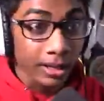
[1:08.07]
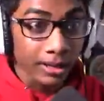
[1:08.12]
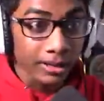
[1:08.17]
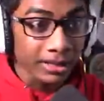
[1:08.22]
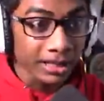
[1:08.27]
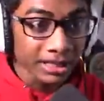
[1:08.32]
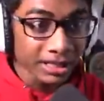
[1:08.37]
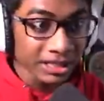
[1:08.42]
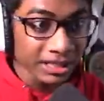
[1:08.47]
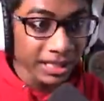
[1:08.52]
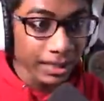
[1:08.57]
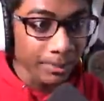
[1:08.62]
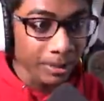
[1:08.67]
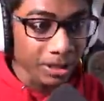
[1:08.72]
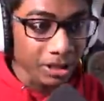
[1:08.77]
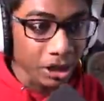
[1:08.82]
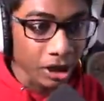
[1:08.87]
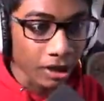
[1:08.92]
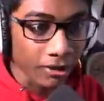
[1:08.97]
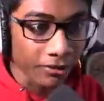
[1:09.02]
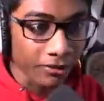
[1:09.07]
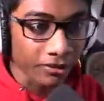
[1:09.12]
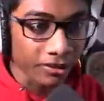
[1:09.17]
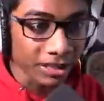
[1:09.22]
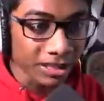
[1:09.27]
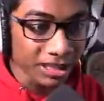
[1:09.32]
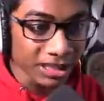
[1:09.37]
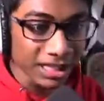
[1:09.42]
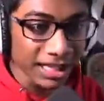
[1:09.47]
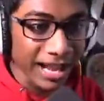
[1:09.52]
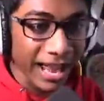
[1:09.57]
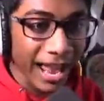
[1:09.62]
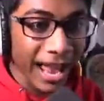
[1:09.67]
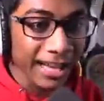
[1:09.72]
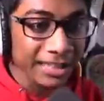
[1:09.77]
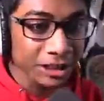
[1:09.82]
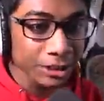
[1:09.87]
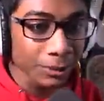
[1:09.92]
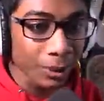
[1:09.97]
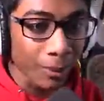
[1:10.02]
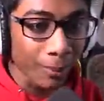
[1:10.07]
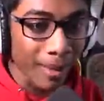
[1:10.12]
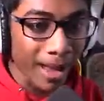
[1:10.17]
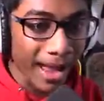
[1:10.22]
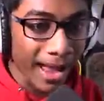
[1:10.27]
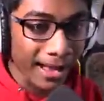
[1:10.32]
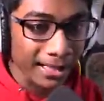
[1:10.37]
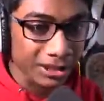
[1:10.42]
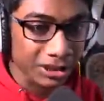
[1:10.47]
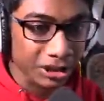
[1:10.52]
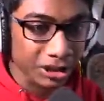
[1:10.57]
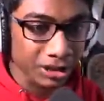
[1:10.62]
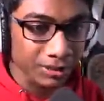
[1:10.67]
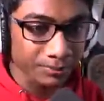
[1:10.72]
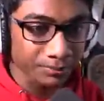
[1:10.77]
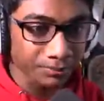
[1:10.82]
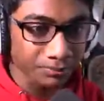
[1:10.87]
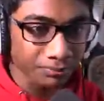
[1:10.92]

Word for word: This is gonna be tough. This is an actual match.